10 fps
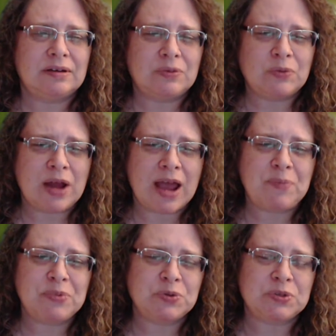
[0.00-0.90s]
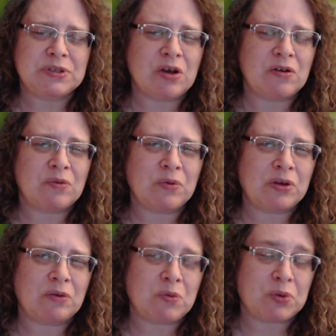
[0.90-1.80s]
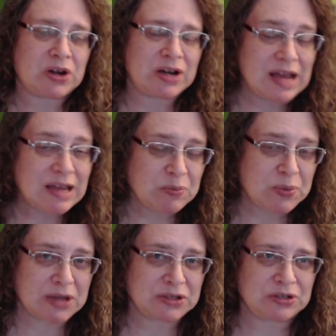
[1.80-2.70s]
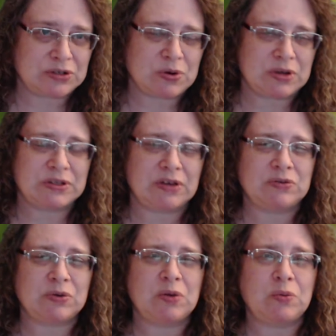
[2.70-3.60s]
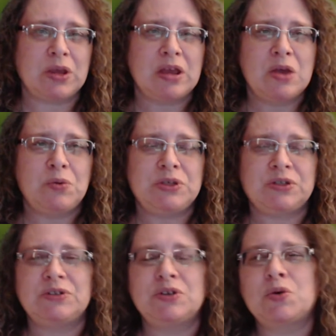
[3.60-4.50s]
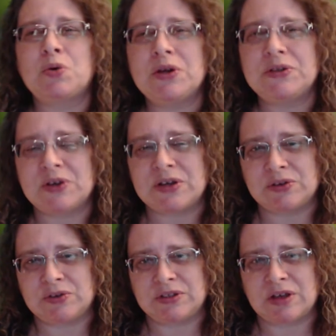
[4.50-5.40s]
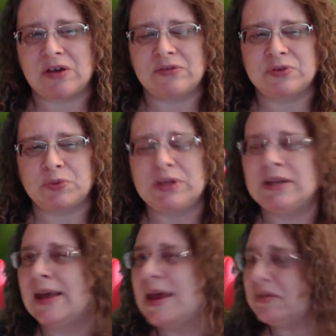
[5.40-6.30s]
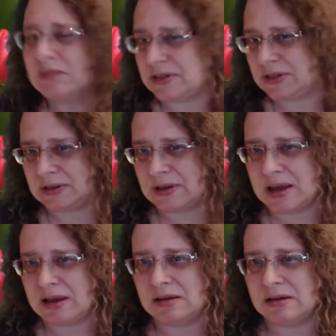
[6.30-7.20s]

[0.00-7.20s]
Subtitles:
what happens with when we're not compassionate to ourselves, right? We start to criticize ourselves relentlessly,